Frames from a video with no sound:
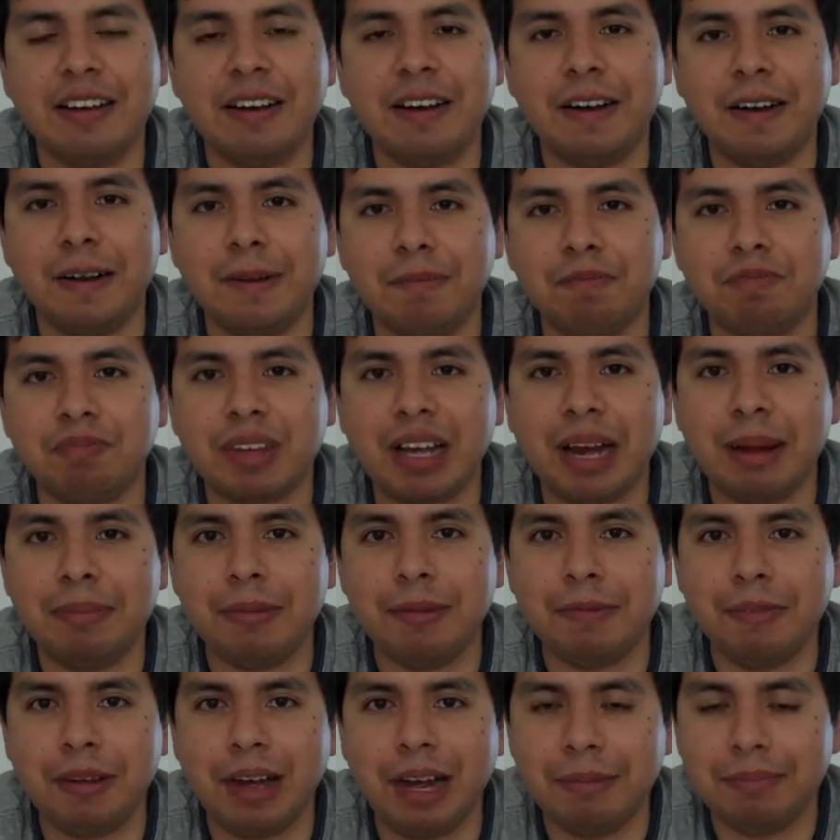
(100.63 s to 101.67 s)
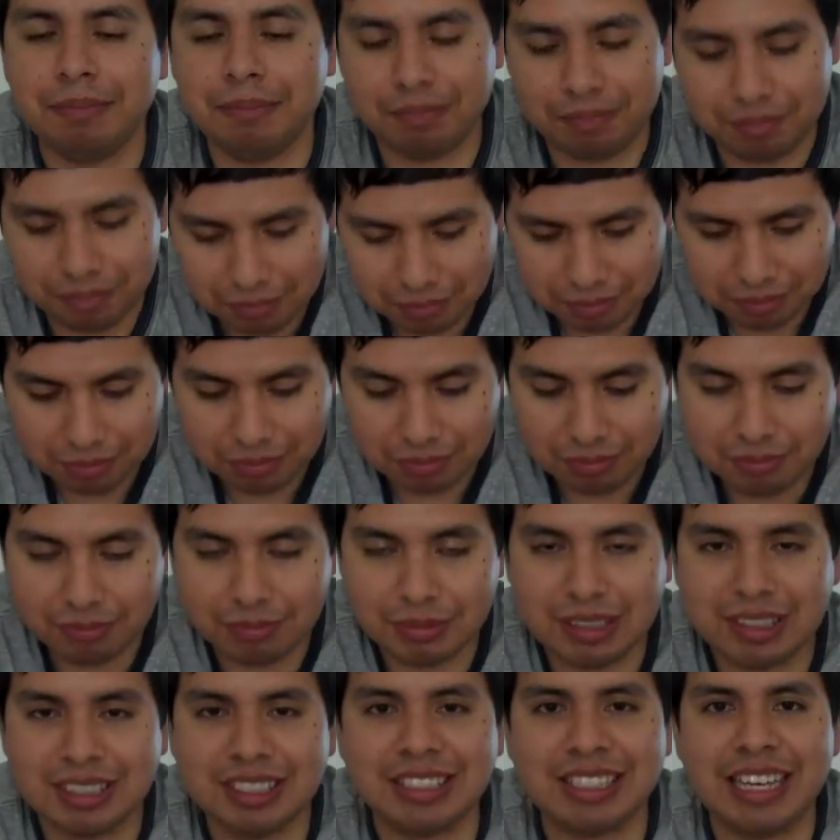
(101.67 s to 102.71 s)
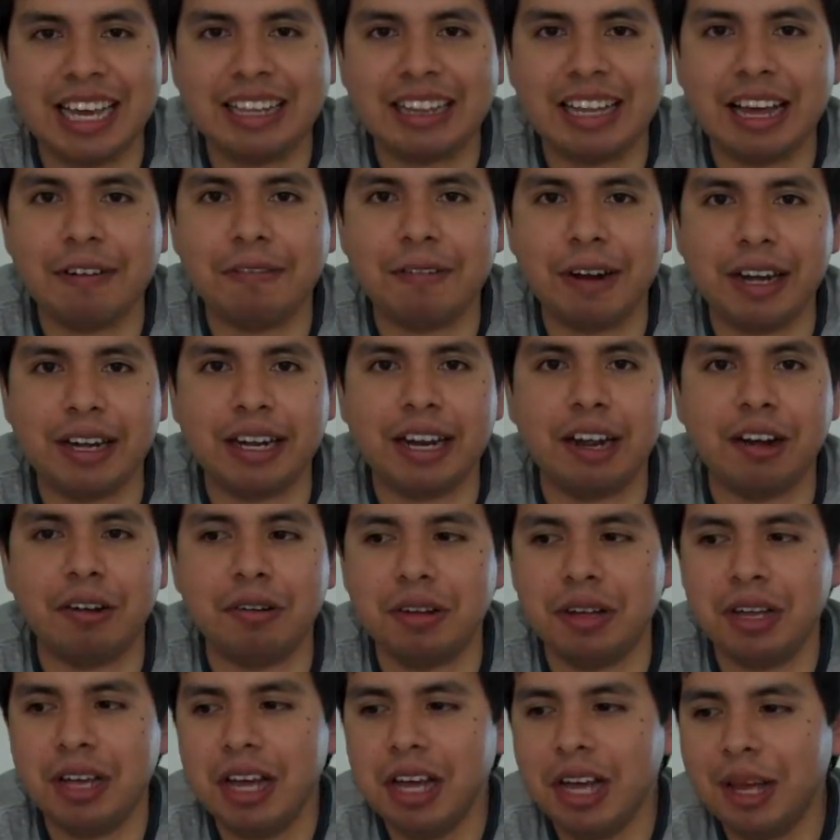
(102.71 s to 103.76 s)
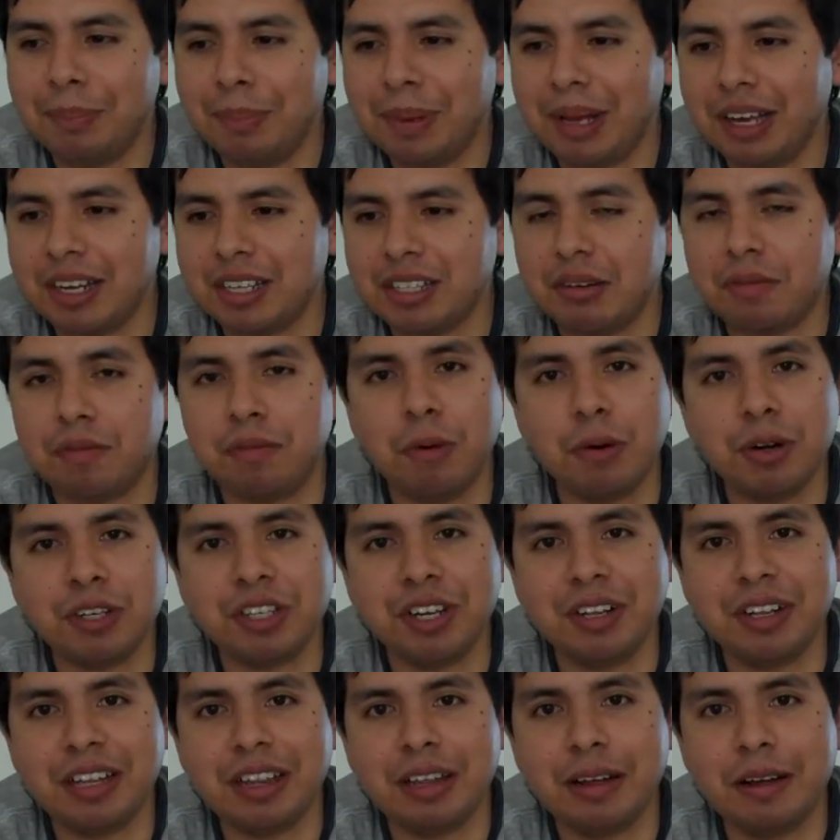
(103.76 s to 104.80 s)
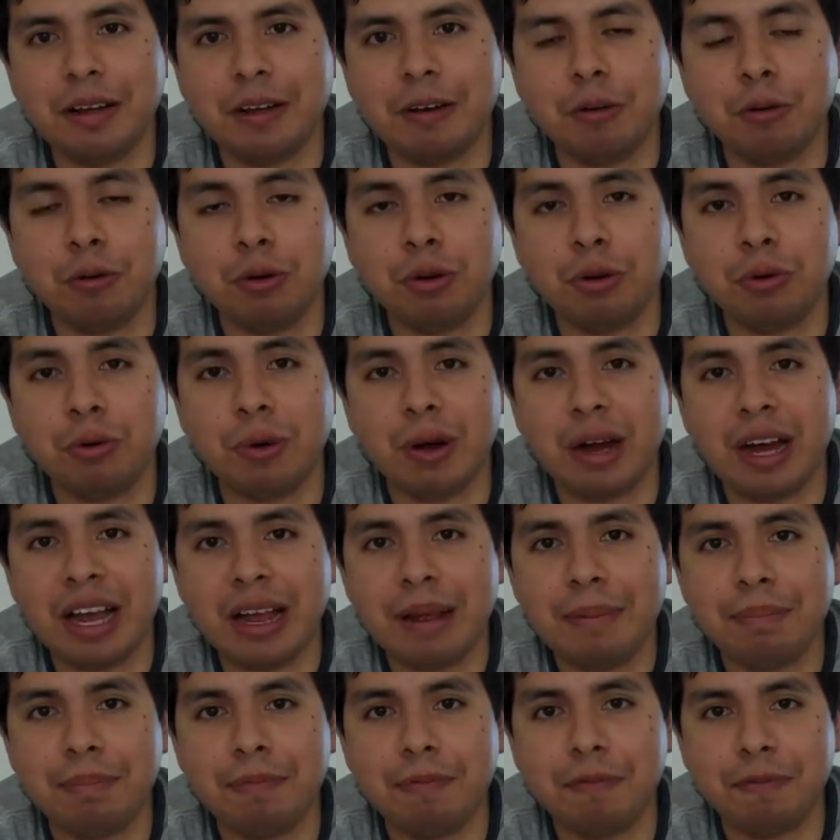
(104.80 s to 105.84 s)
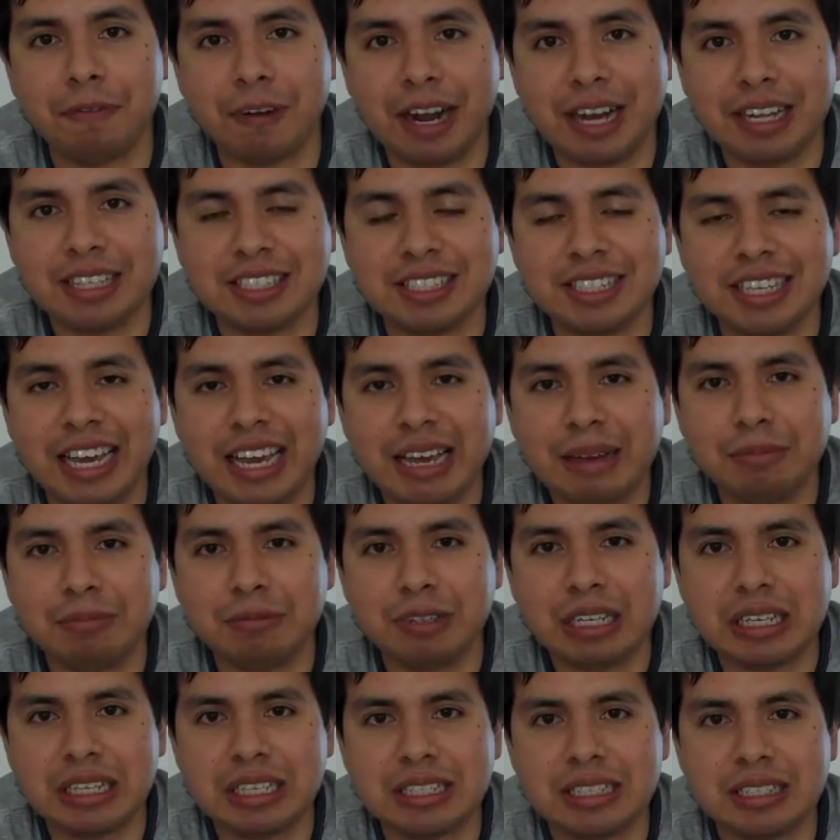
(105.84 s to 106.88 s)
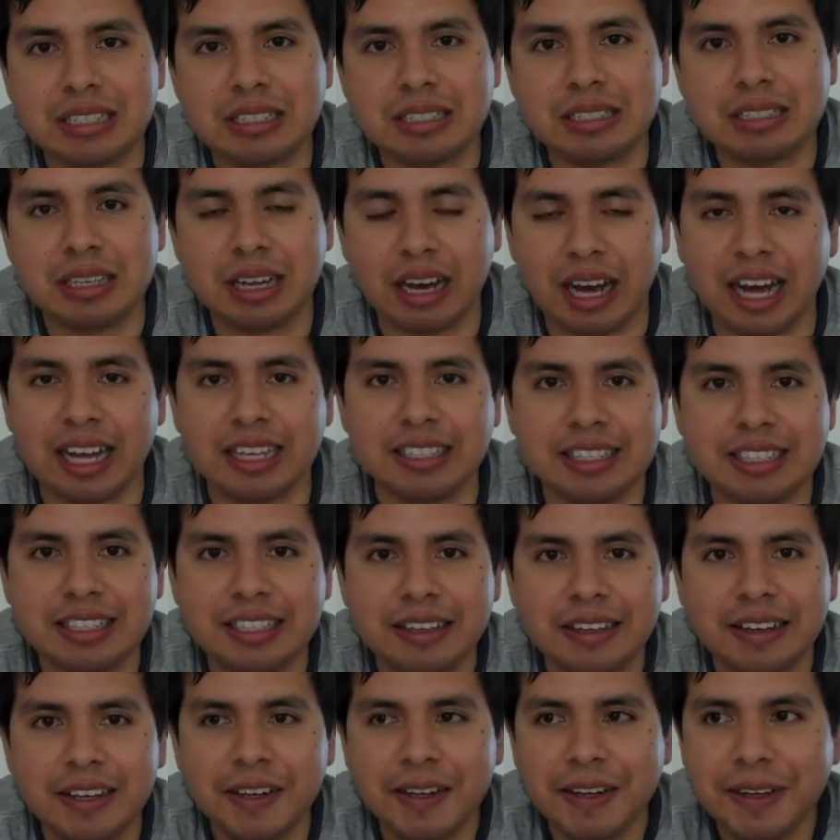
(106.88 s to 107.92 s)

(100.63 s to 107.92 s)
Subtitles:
I'm saying that right now because unfortunately the Uruguay-France game was not.